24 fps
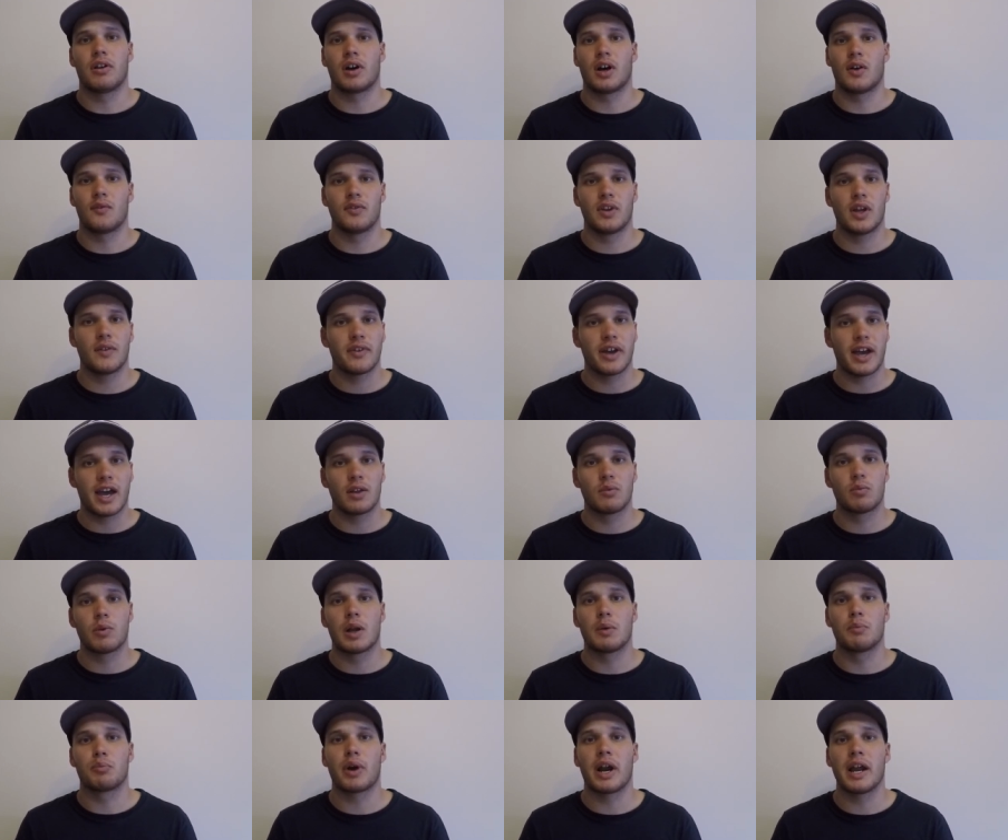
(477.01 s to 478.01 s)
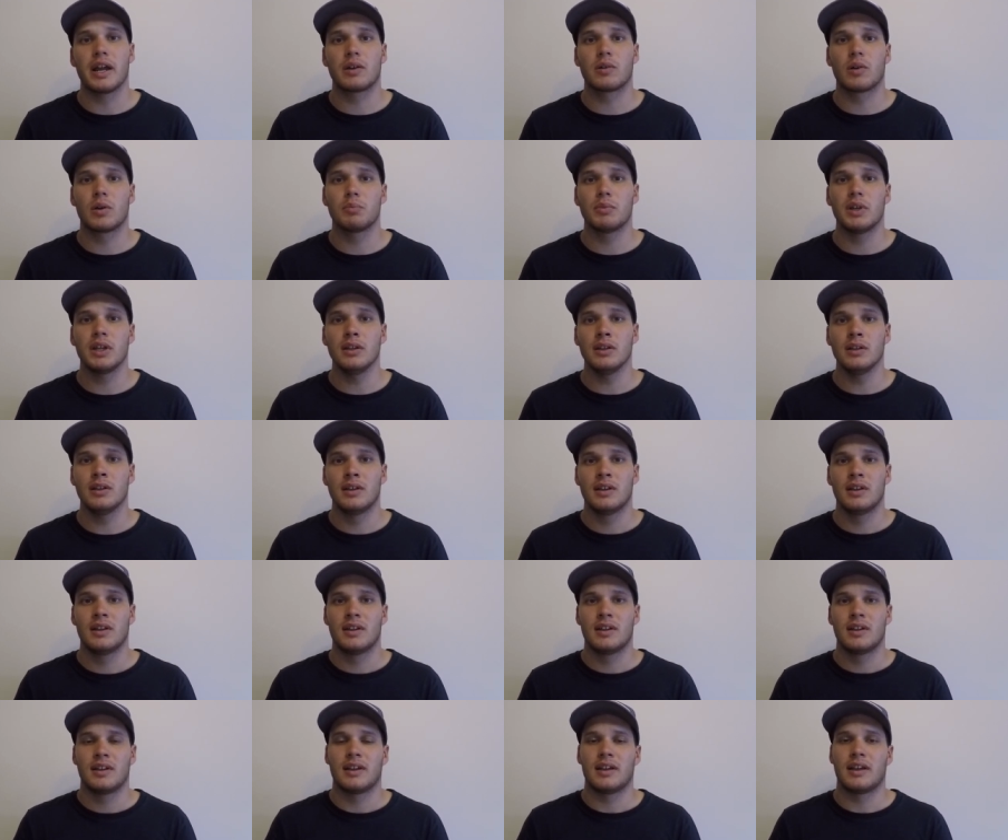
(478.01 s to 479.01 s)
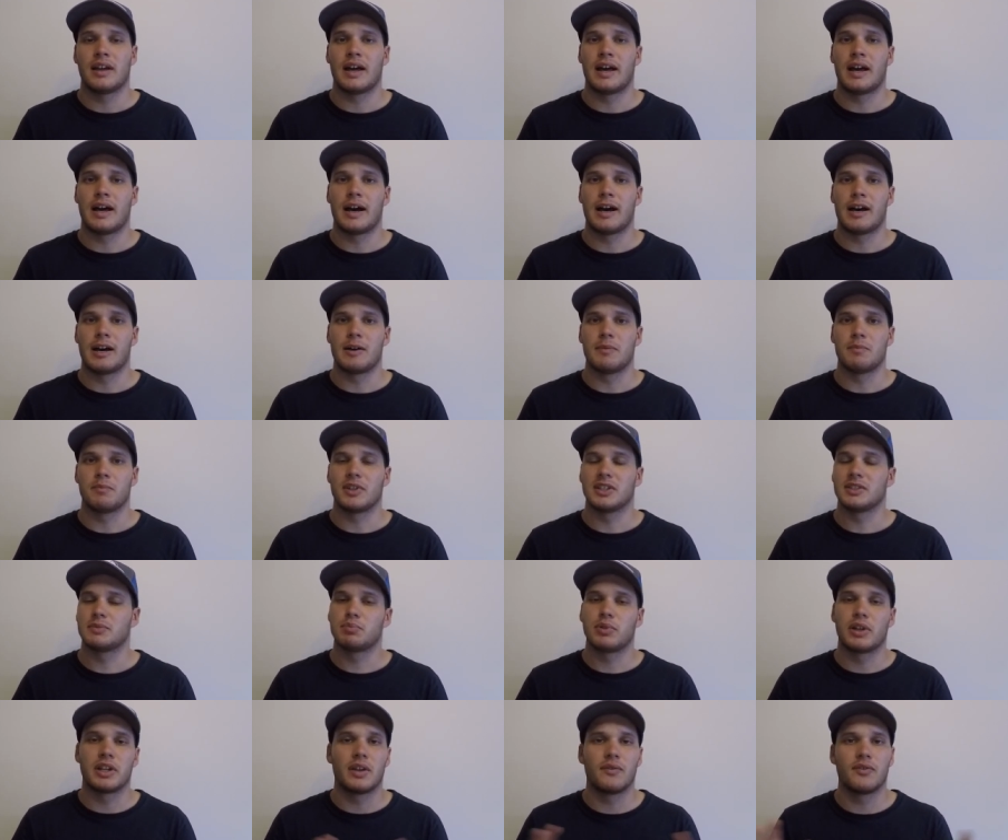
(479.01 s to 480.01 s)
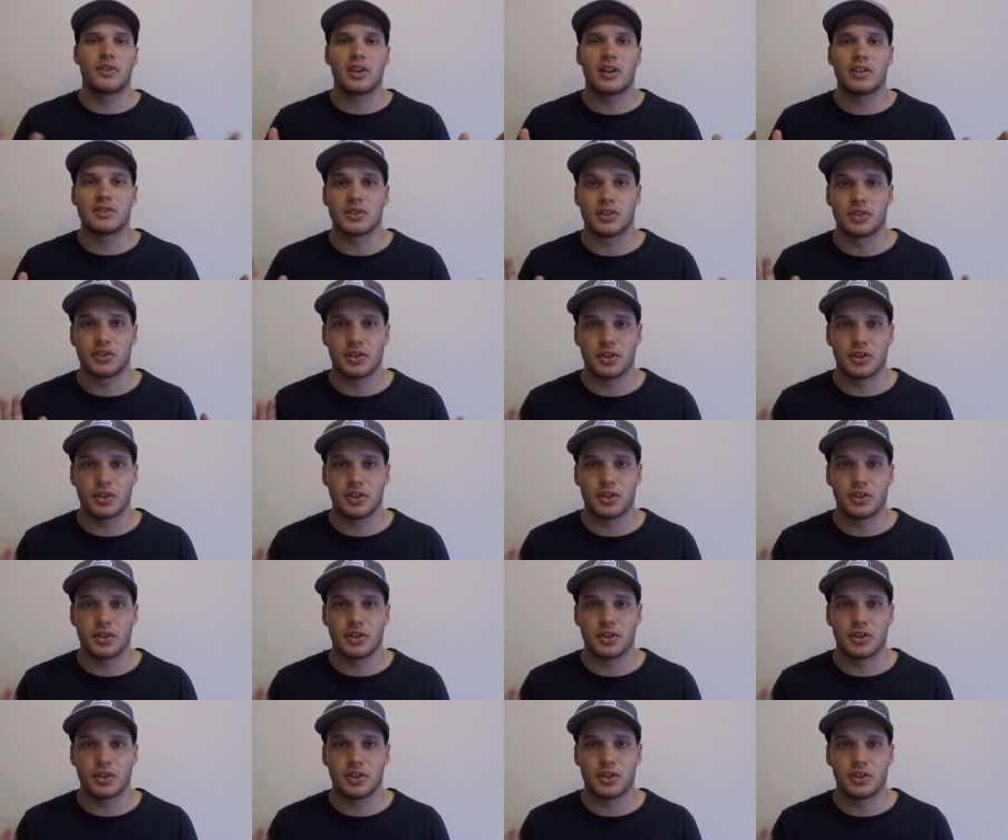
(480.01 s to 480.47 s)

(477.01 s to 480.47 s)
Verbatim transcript: I've never had one break on me. Um, there's plenty of videos on